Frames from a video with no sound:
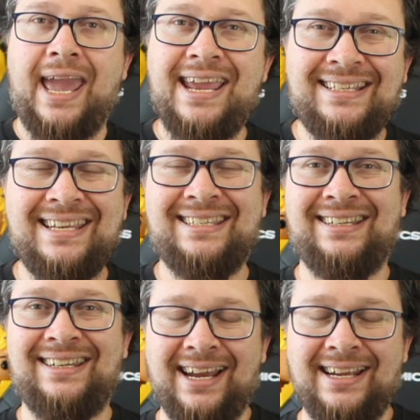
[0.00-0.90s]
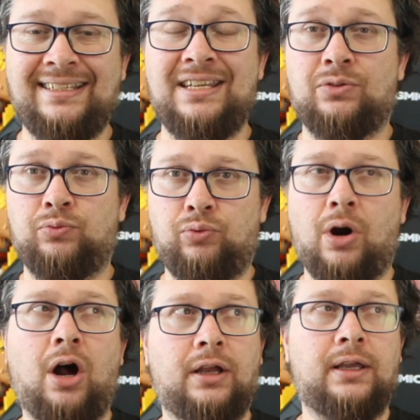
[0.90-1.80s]
80s and 90s
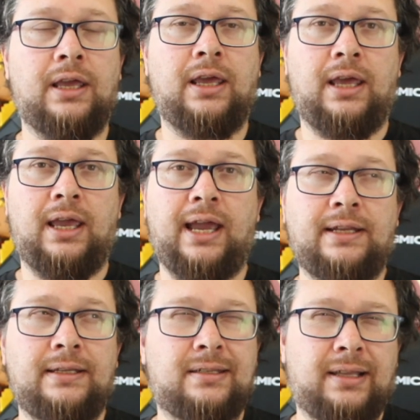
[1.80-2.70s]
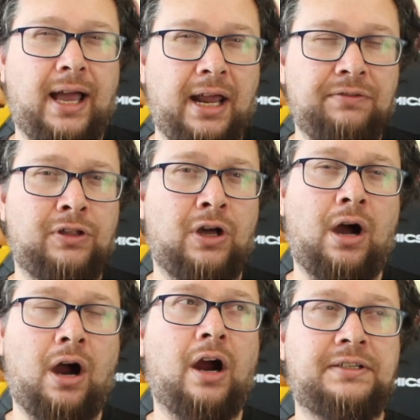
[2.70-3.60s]
rock and it's the kind of the
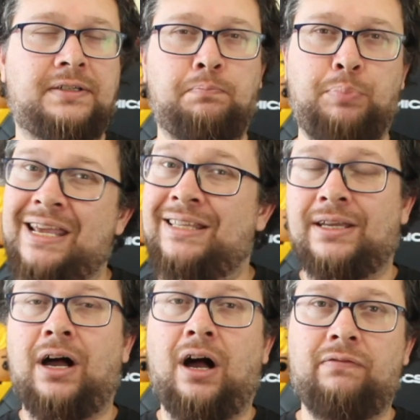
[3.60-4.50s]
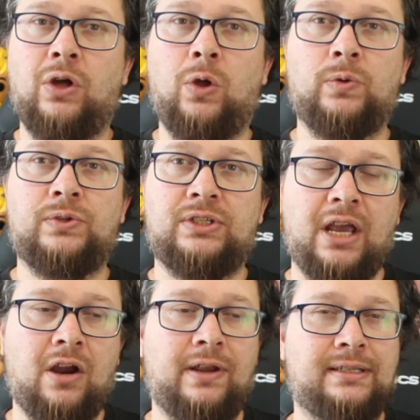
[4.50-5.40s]
heartbeat of the whole
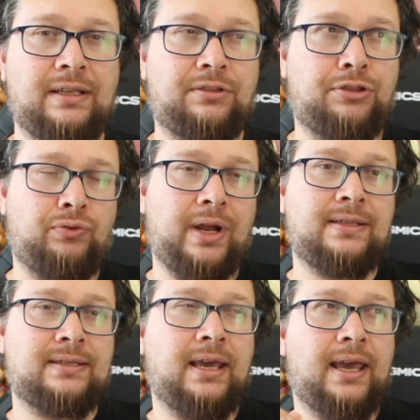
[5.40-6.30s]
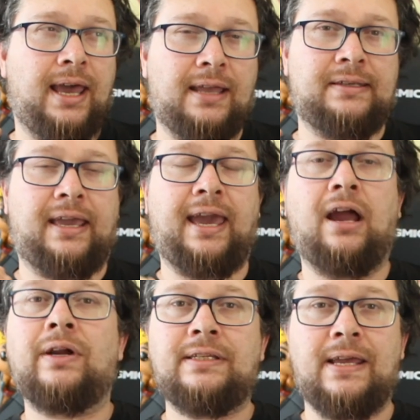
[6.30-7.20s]
series. It threads as a
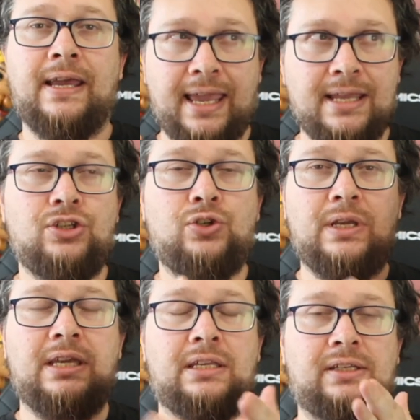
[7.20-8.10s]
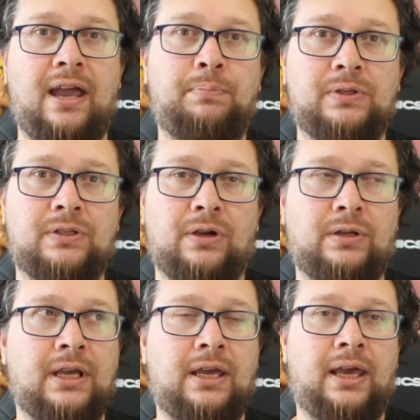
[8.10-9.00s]
character into each
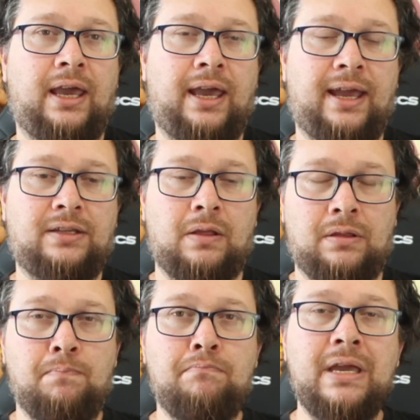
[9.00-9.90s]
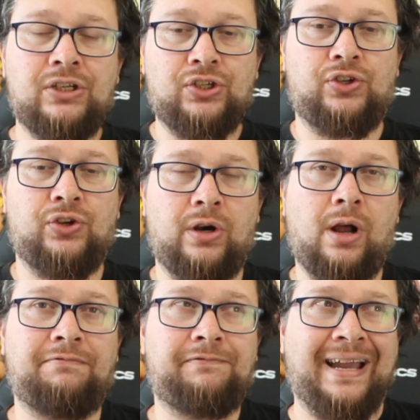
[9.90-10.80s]
episode, and the mixture
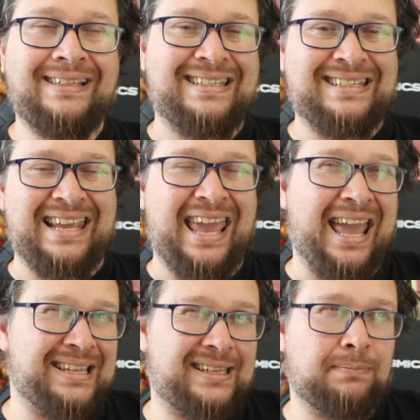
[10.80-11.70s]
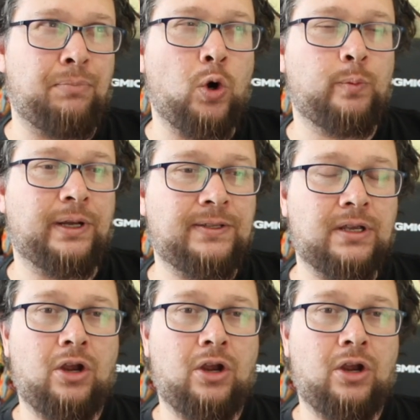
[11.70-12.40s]
of fantasy esque moments